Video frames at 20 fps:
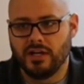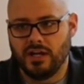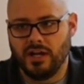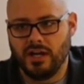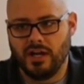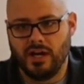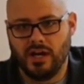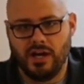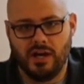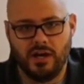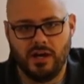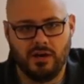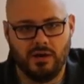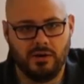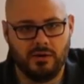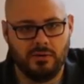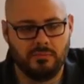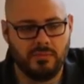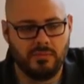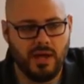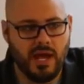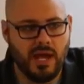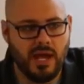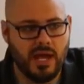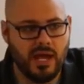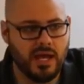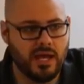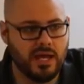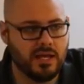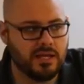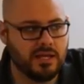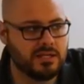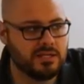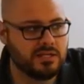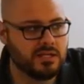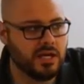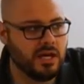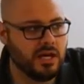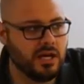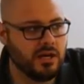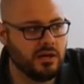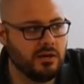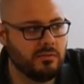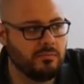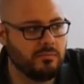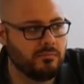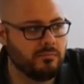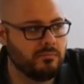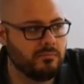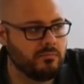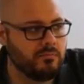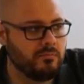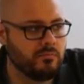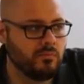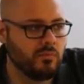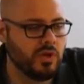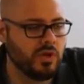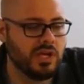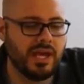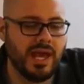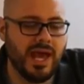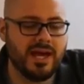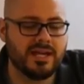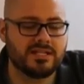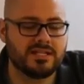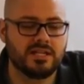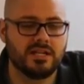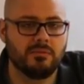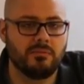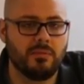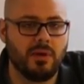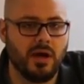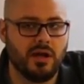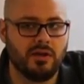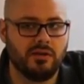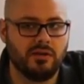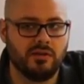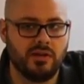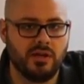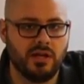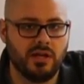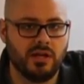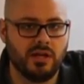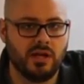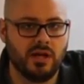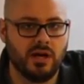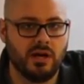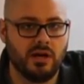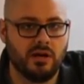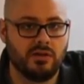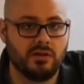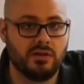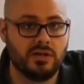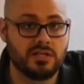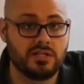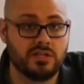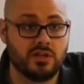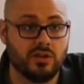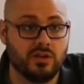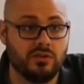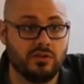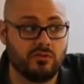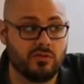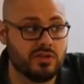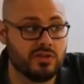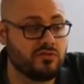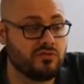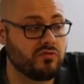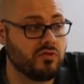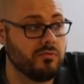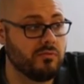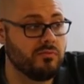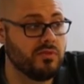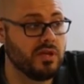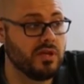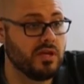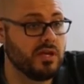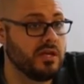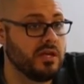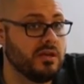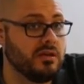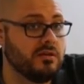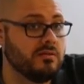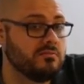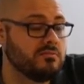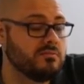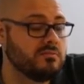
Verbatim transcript: Um, and um, we cast into mind the uh, his deliverance from the